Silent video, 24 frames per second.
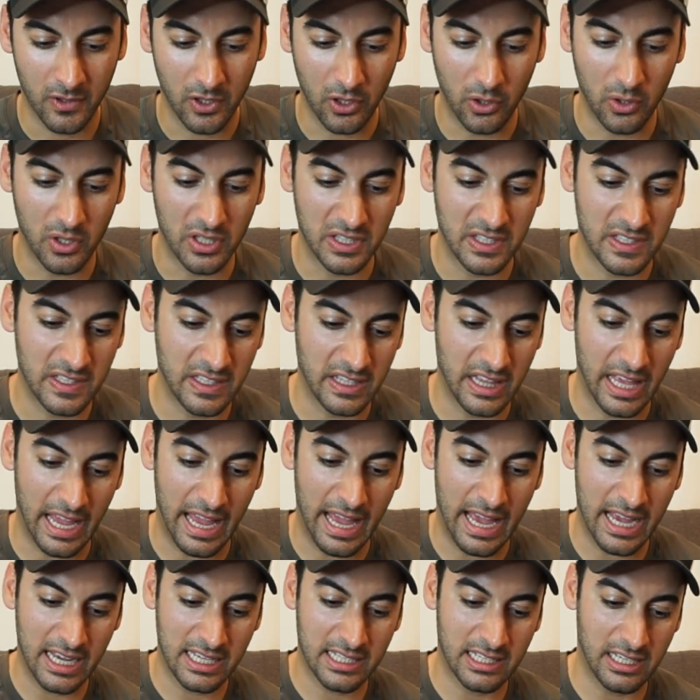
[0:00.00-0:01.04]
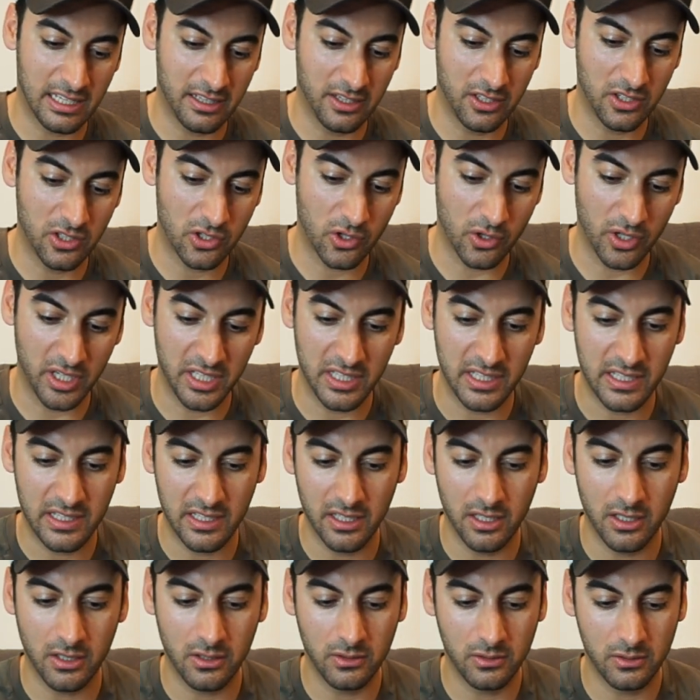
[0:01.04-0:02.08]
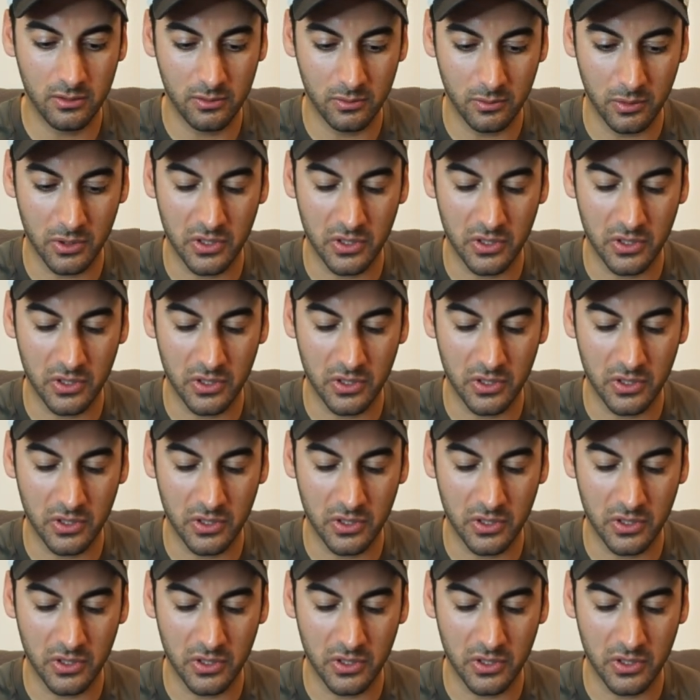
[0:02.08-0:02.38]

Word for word: You could see the X on the screen still.